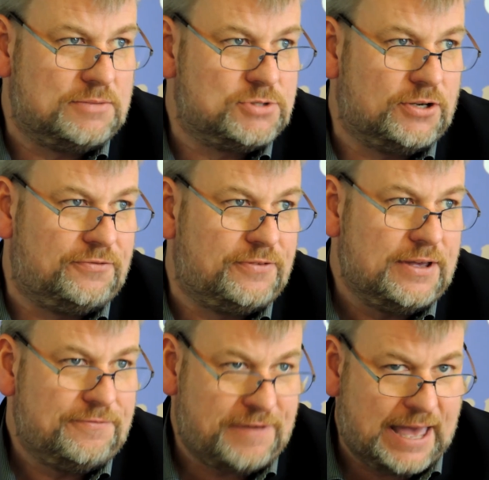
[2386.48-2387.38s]
in terms
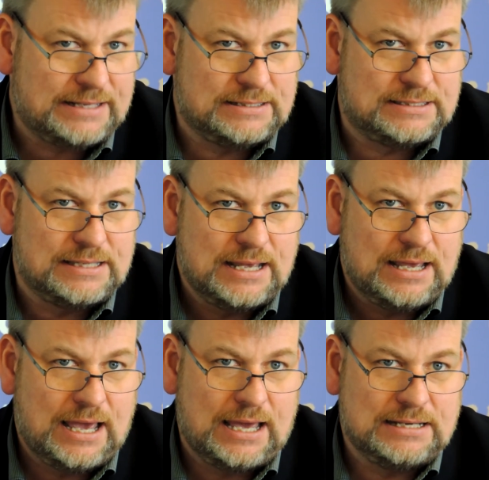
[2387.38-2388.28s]
of
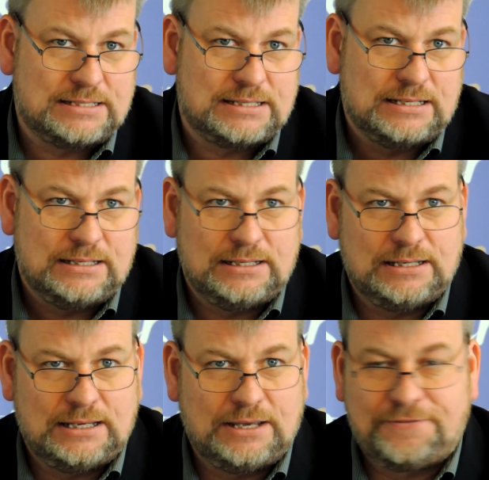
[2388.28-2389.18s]
fairness and
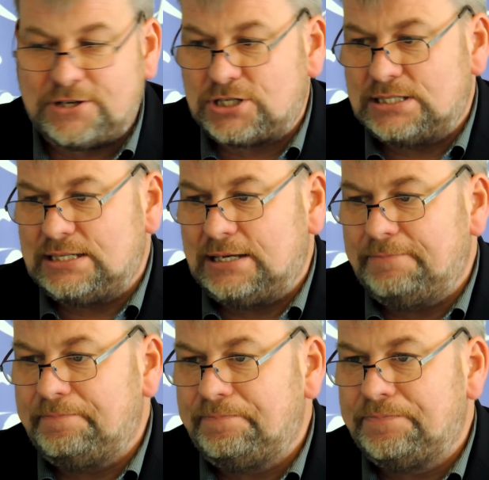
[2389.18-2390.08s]
efficiency.